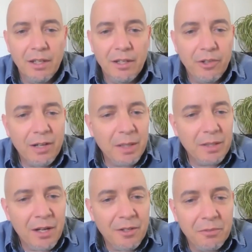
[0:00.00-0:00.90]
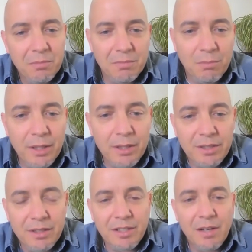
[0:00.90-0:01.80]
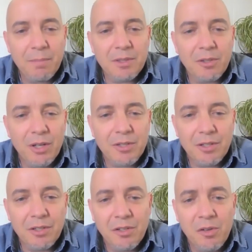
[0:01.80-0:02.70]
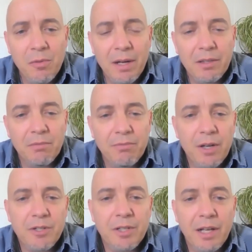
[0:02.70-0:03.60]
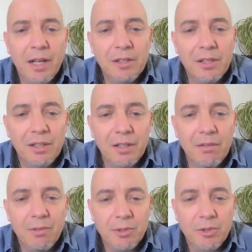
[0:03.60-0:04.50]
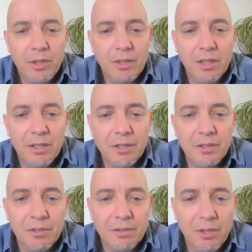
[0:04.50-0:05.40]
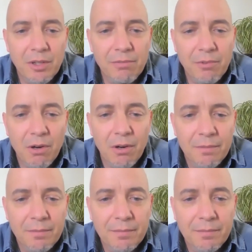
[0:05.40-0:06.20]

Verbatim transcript: Greg McDonald brings this up as a question to you about the functionality of those crenulations. What are they for?